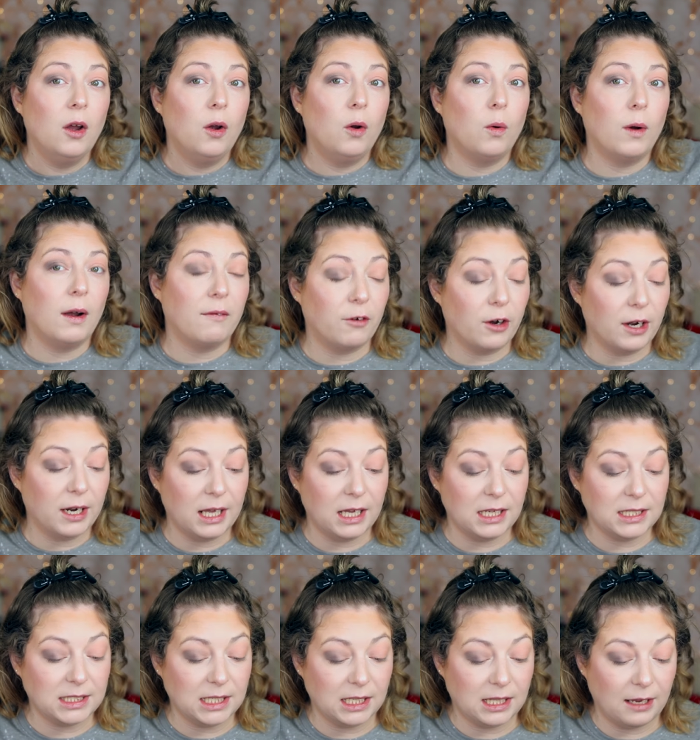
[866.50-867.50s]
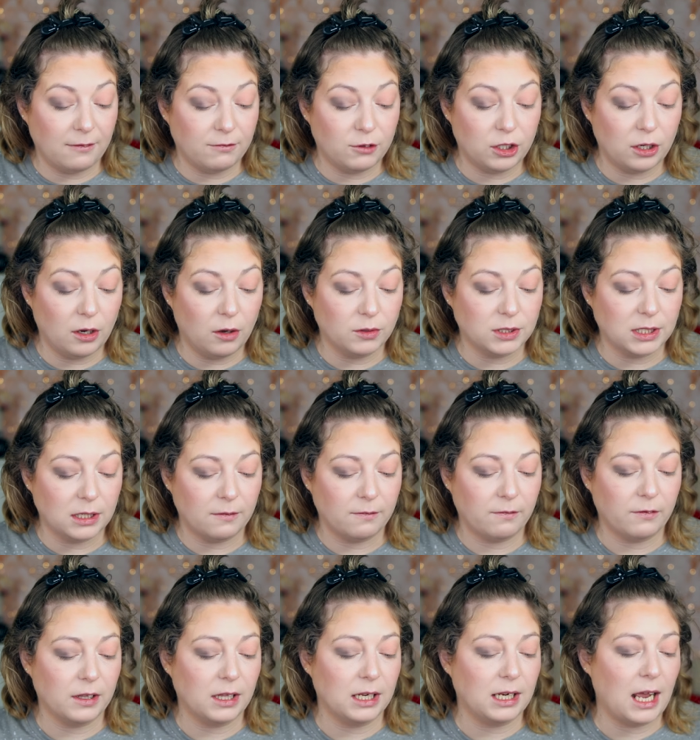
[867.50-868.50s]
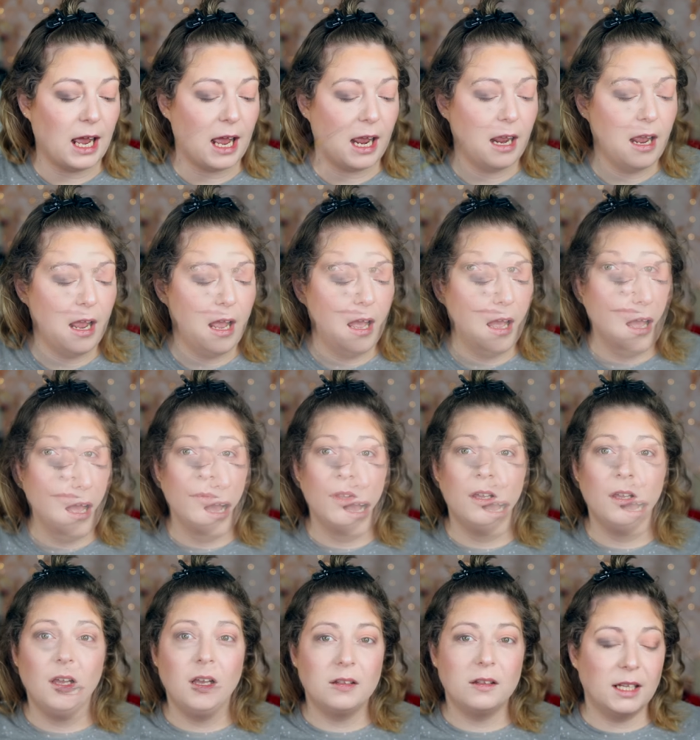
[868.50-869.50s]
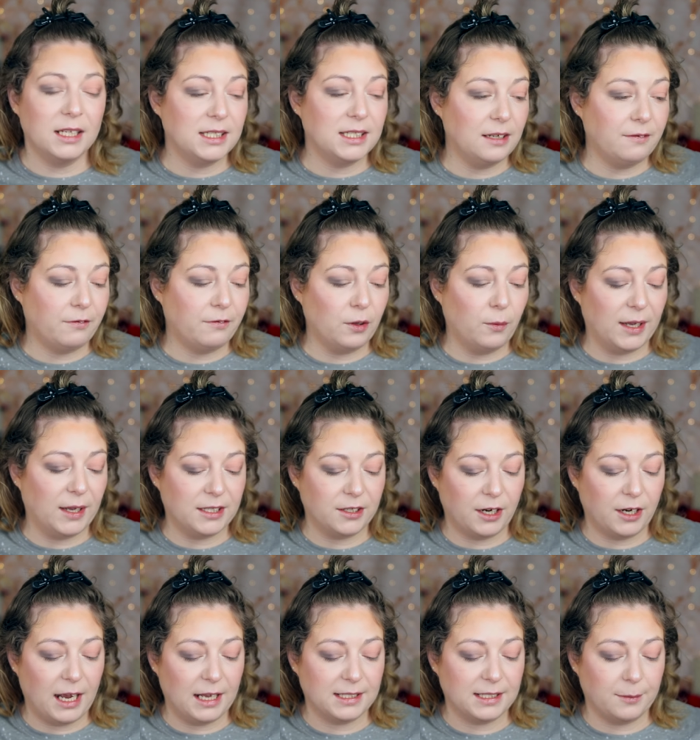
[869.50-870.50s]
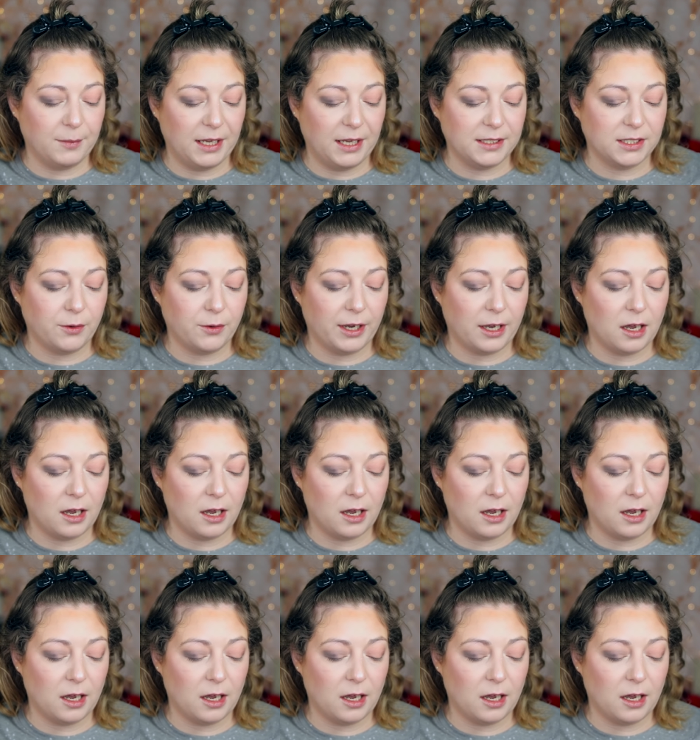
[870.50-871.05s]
whoever it is that they've chosen for the day. Um, this influencer had some things going